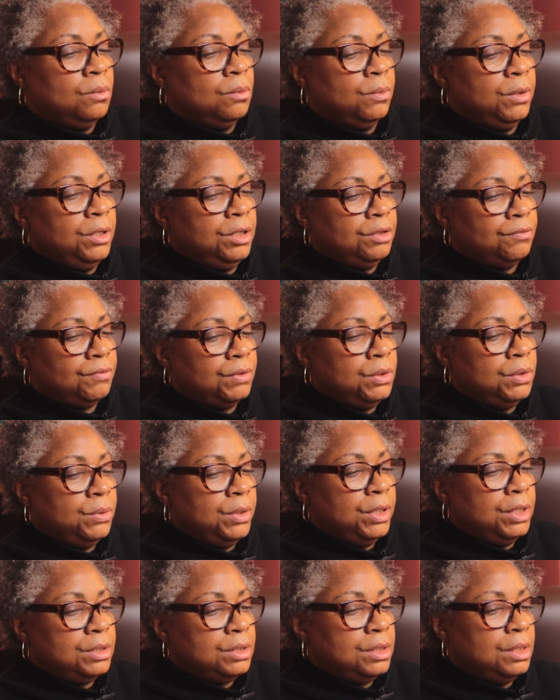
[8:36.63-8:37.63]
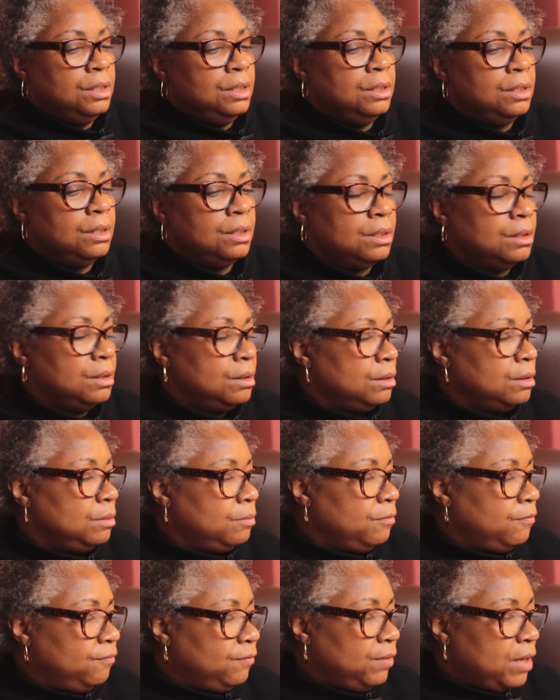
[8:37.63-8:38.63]
went through it,
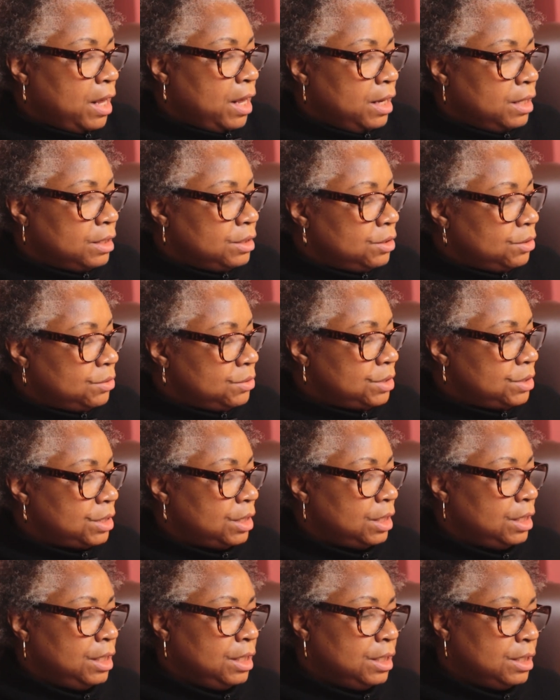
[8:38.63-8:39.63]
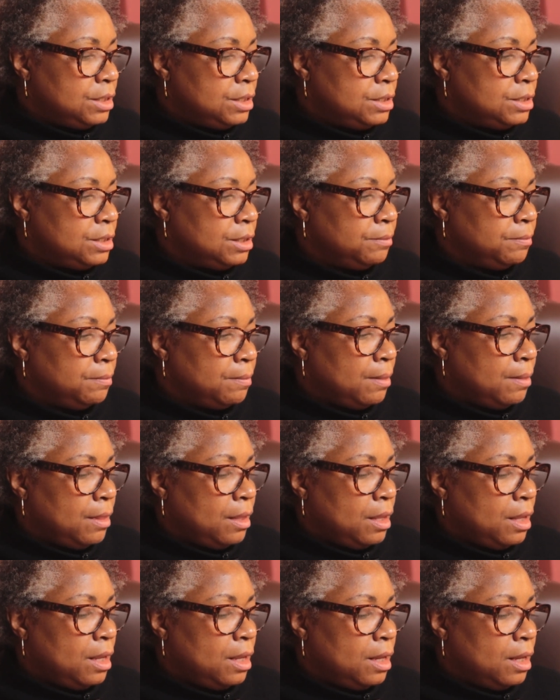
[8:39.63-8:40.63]
flagged those things,
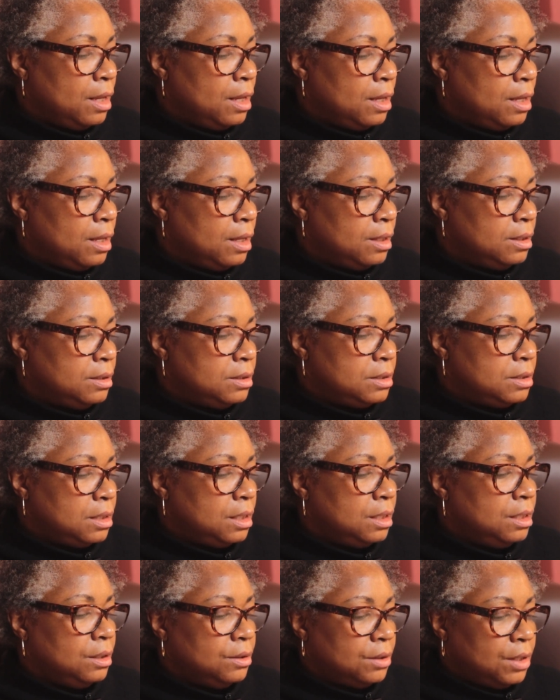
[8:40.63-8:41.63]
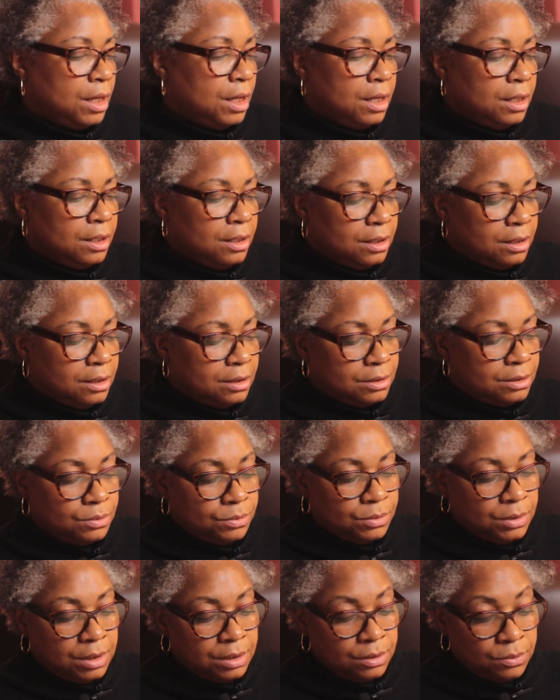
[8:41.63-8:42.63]
and said, okay, this
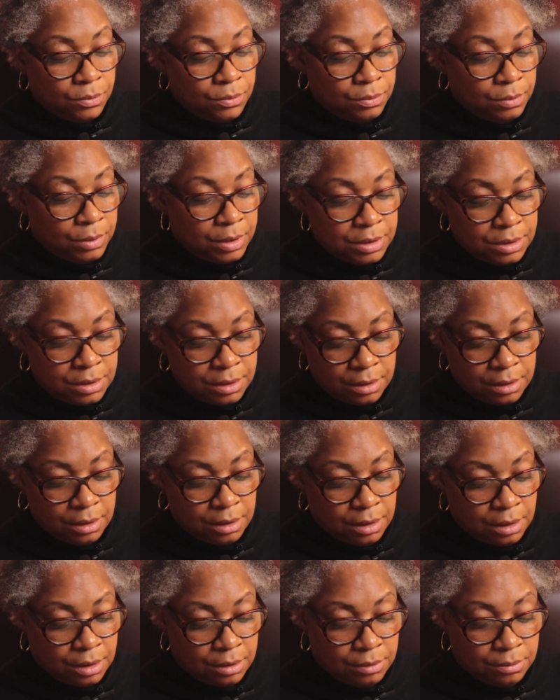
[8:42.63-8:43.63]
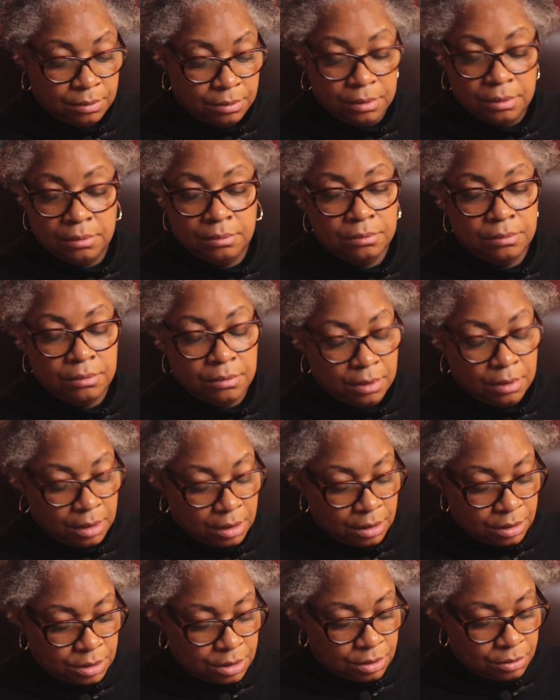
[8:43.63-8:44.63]
was,
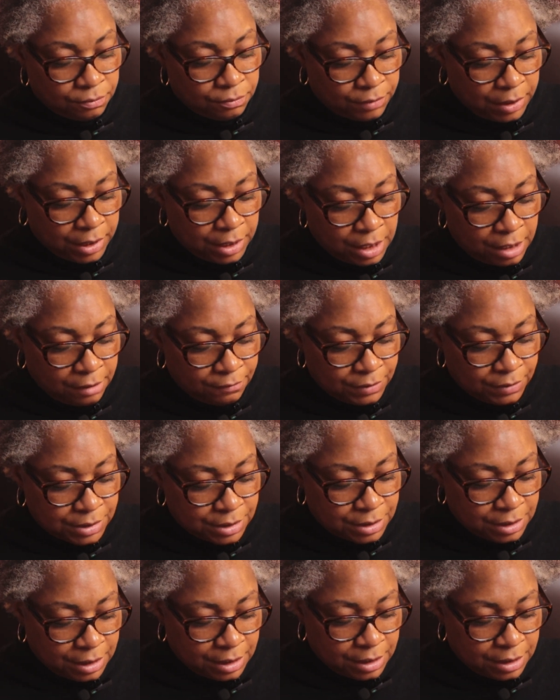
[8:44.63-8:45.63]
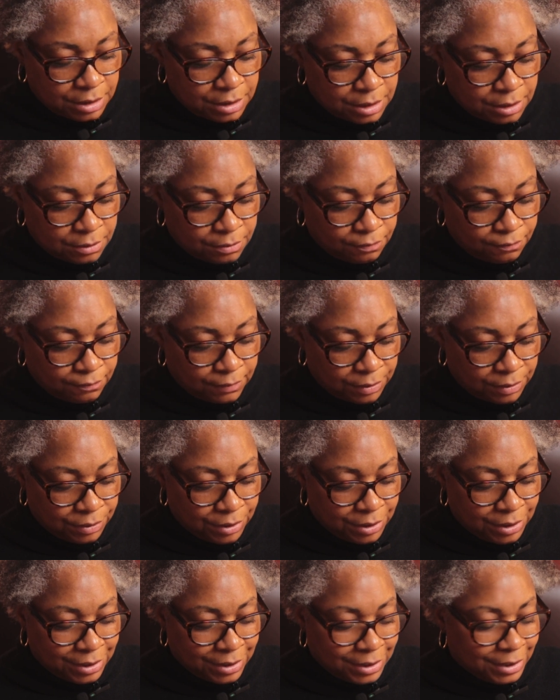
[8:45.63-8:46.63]
in its own right, obviously, it's a
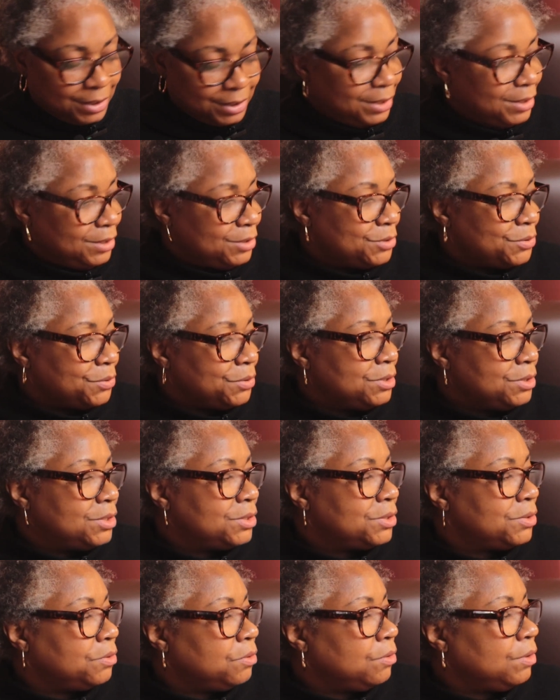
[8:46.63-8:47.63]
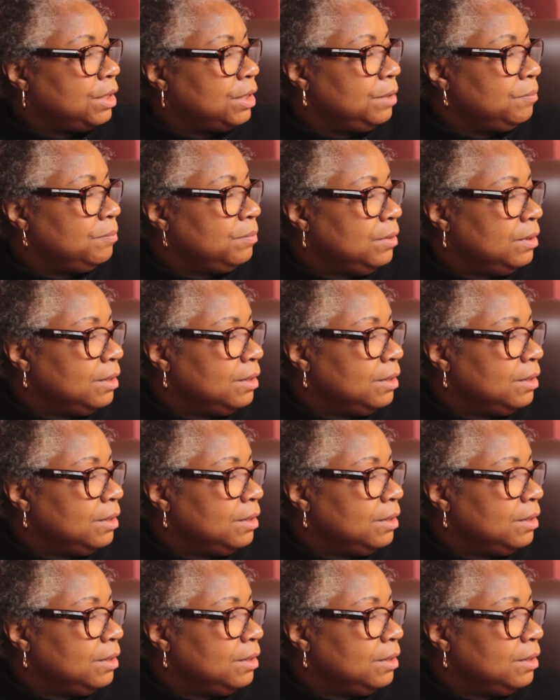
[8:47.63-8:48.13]
very good short story